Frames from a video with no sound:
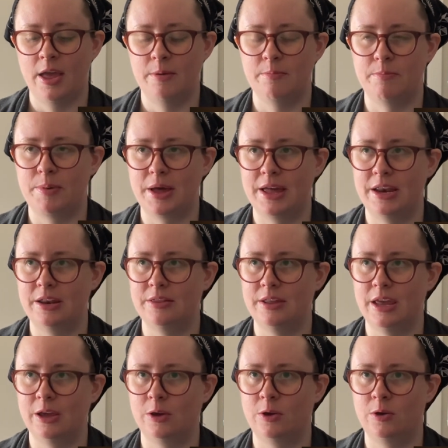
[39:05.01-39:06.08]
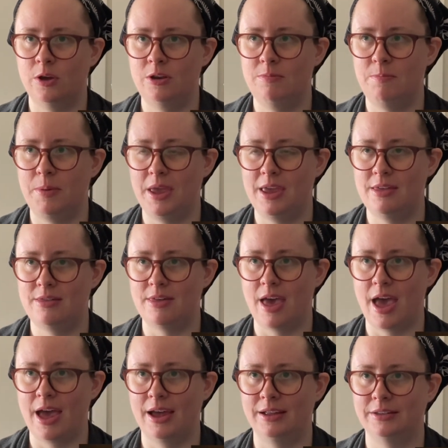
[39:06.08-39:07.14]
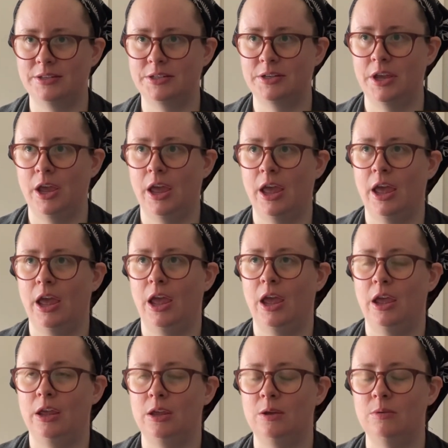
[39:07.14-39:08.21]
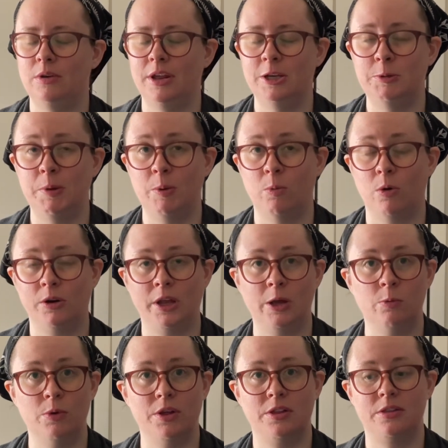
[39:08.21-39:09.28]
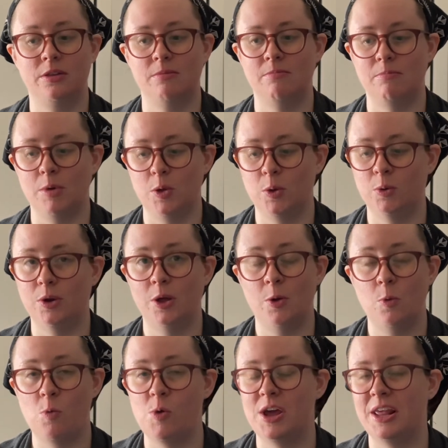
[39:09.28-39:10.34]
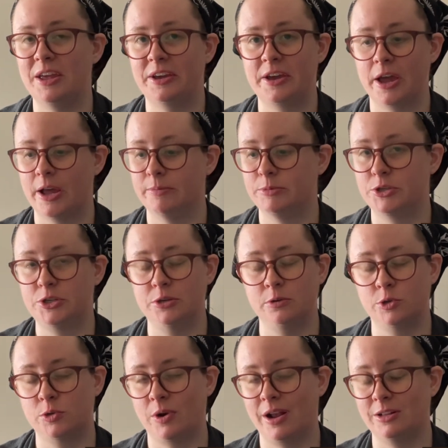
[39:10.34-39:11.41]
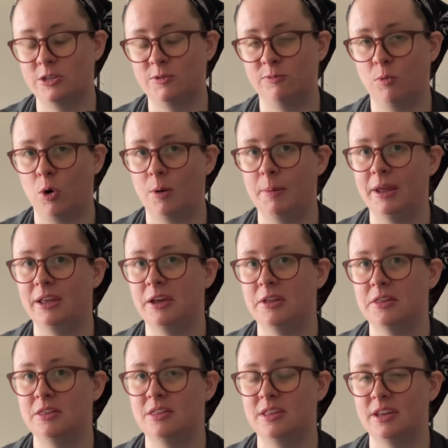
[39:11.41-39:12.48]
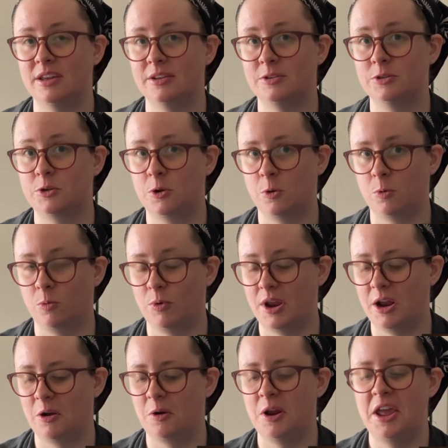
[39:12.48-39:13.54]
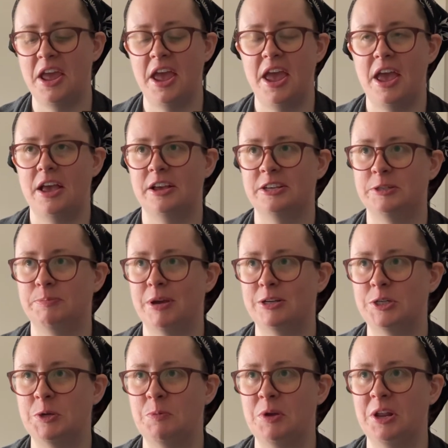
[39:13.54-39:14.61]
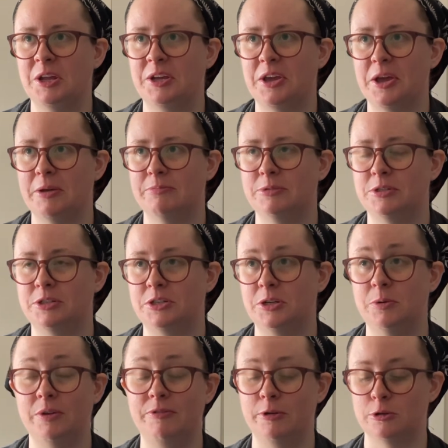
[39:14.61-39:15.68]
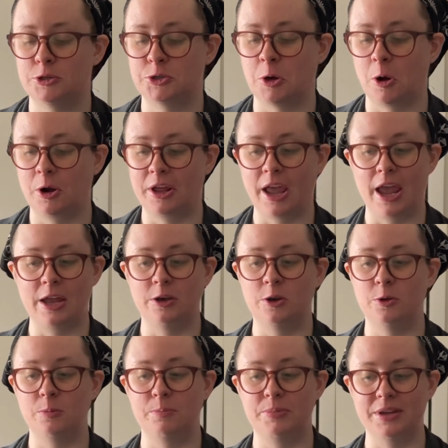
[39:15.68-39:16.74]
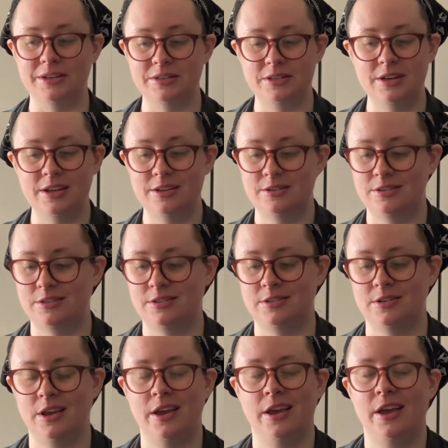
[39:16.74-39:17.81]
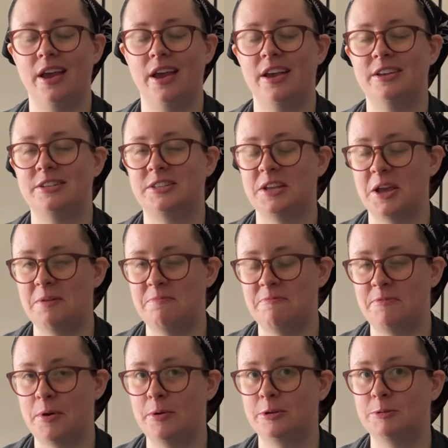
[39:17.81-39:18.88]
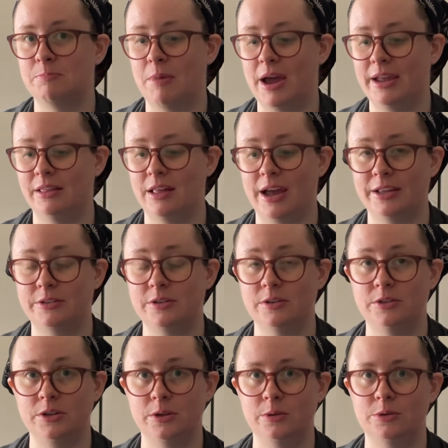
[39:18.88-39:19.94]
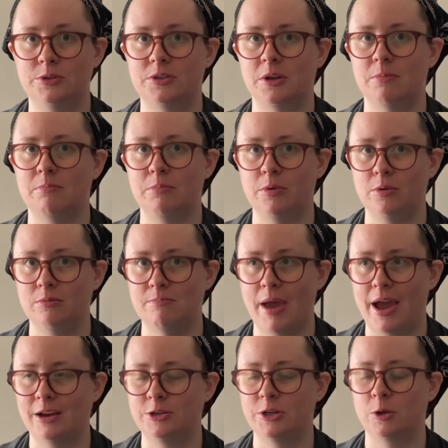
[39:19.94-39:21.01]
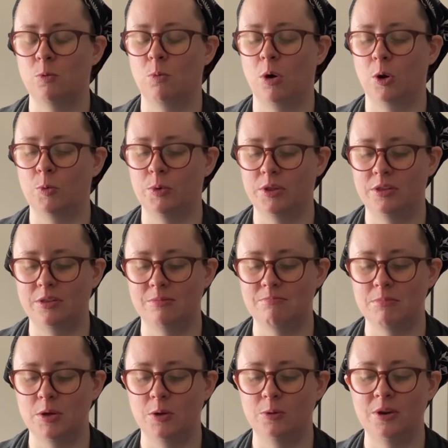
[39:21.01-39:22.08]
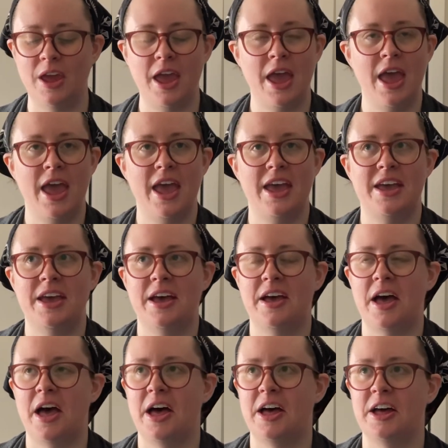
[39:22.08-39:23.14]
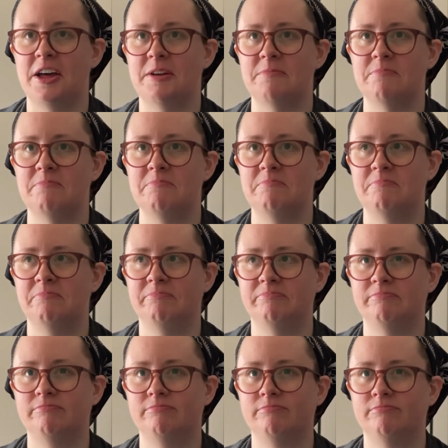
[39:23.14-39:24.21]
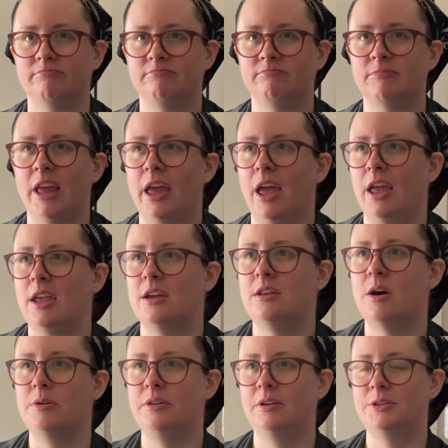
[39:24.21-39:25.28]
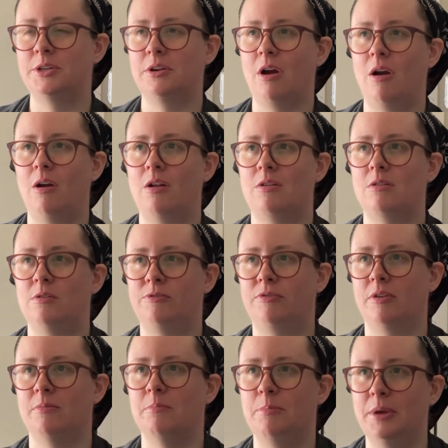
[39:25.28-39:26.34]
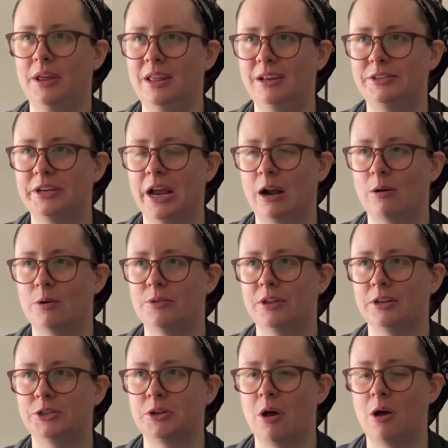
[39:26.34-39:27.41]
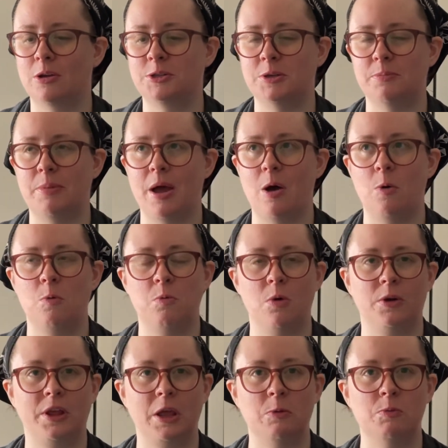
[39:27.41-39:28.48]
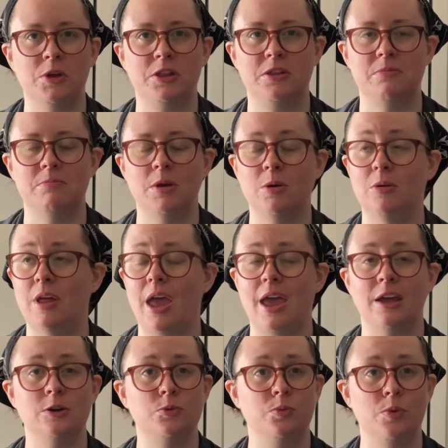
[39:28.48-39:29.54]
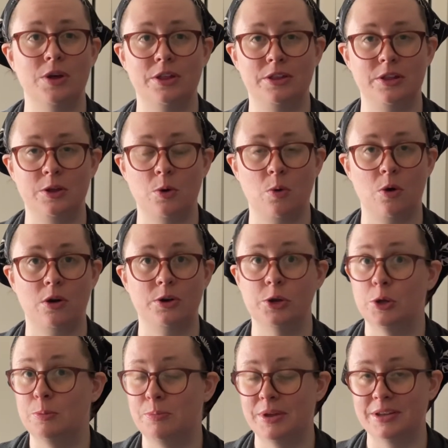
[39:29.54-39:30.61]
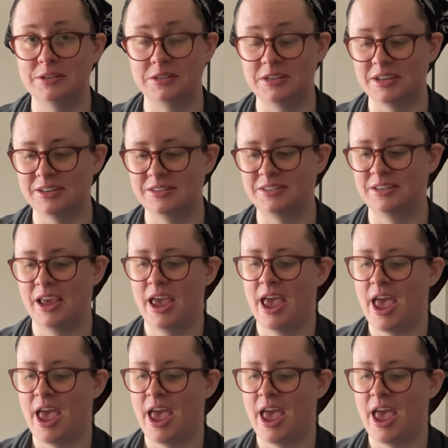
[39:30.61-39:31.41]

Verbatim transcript: But it could be that you need to be working with the moon when it comes to transforming this career, especially when it comes to if you're starting a new business. Some folks might like to do some moon magic, work with the moon. Um, you know, there's an article from Biddy Tarot that talks about working with the moon and with your new business.